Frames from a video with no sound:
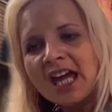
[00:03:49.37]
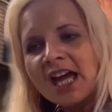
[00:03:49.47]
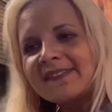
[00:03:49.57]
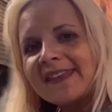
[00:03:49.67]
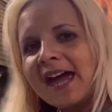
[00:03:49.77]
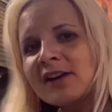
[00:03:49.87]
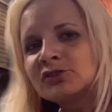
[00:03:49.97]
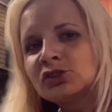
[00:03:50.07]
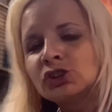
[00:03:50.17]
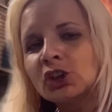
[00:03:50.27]
now
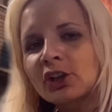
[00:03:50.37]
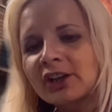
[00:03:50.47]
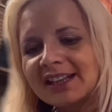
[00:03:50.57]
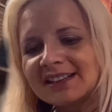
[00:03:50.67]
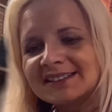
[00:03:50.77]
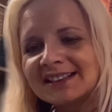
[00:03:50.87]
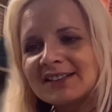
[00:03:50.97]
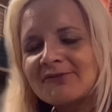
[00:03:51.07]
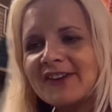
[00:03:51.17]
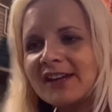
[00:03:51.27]
Turkey did a
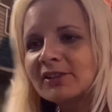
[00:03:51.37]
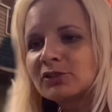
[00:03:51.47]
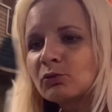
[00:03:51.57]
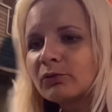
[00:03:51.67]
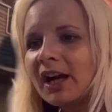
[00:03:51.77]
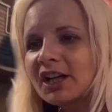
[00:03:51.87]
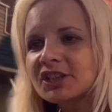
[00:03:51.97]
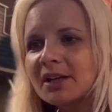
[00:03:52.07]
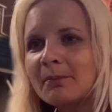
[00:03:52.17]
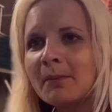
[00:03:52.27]
favor to Russia